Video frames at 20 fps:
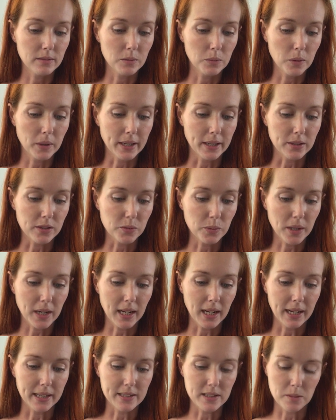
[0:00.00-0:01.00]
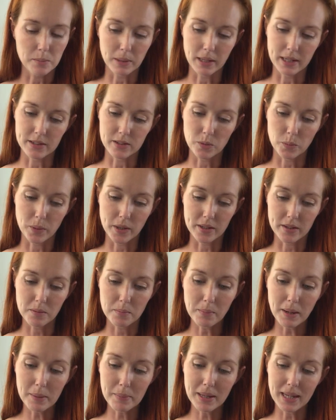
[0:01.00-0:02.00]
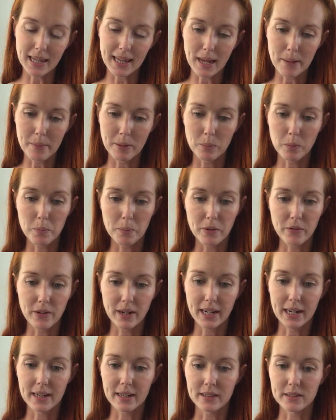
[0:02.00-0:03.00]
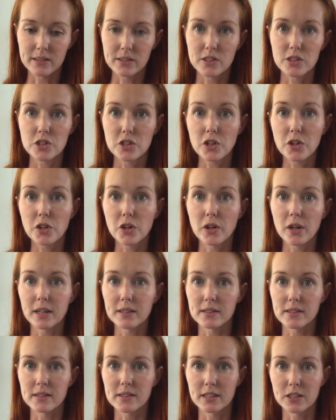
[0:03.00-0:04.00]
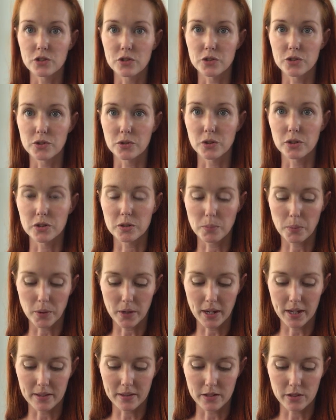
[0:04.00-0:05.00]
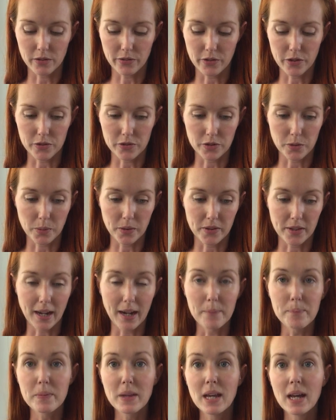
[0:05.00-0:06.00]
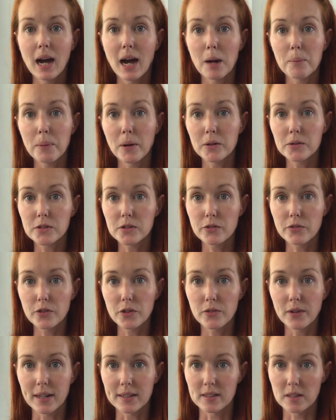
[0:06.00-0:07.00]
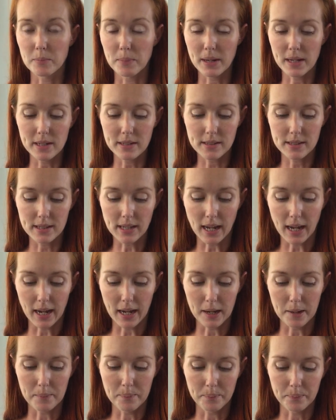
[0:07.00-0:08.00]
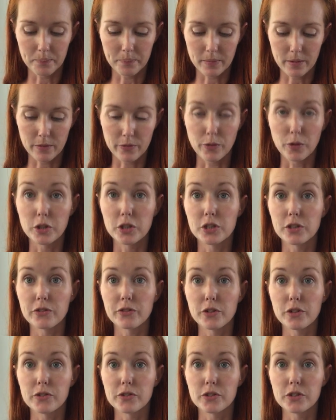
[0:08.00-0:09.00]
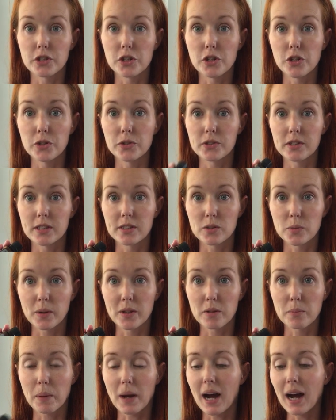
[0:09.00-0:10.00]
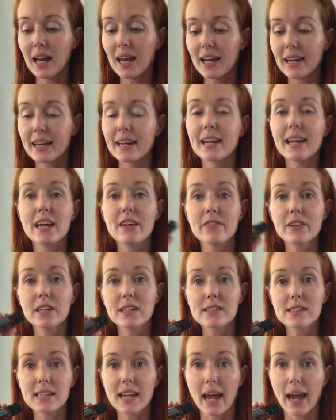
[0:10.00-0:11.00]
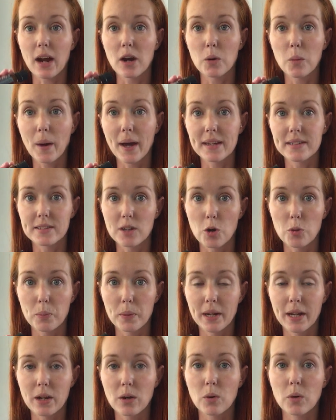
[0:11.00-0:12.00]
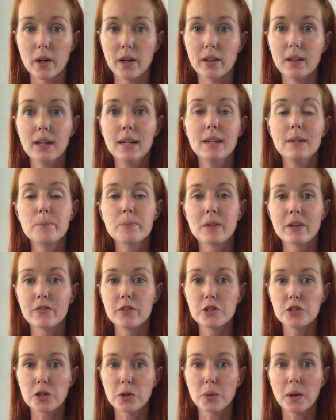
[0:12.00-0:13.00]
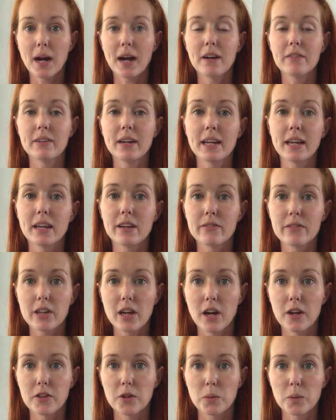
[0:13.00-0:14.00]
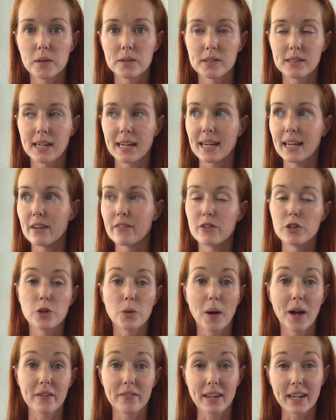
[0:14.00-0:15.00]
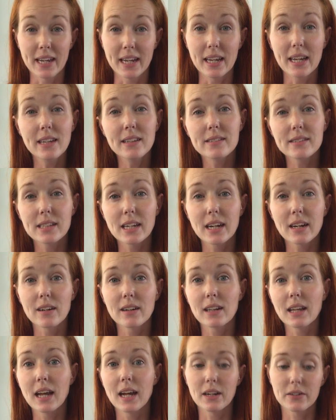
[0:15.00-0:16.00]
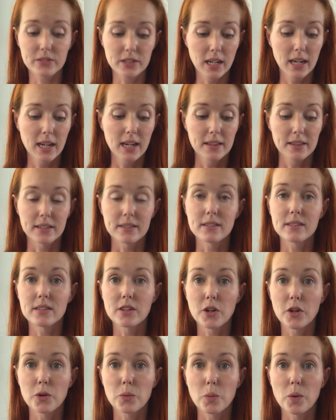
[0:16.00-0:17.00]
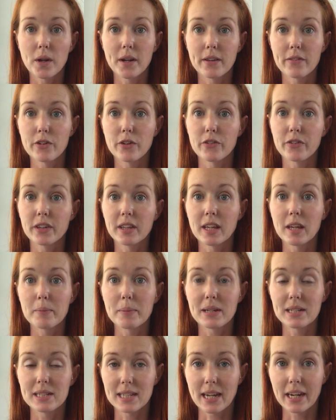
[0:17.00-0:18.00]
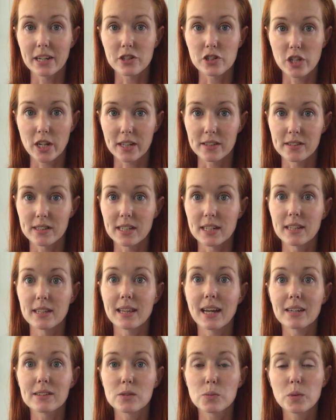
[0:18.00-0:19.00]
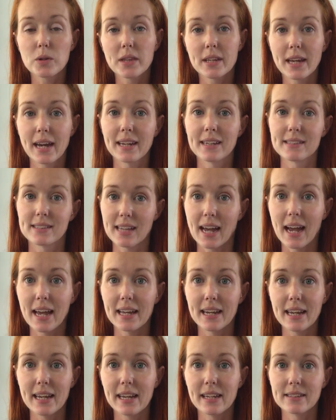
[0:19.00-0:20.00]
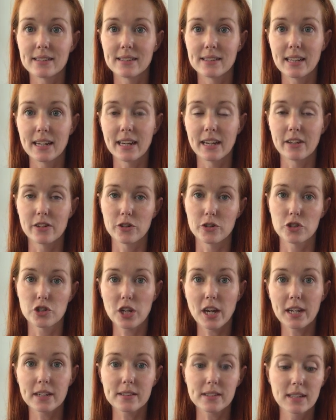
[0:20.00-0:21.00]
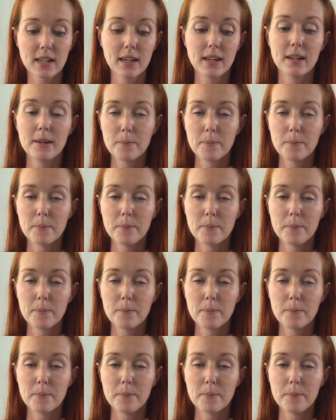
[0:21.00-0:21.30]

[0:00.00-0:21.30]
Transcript: what else would I like to blend it with? Maybe lemon would be really nice too as a citrus oil to put in the diffuser with that. I'll post a few recipes for the diffuser to use this with, but I like it even as an airways opening oil. If you don't have any of the other ones, like if you don't have any easy air left, this is a good one. If you're feeling a bit tight chested, that's where the anxiety is sitting in your chest,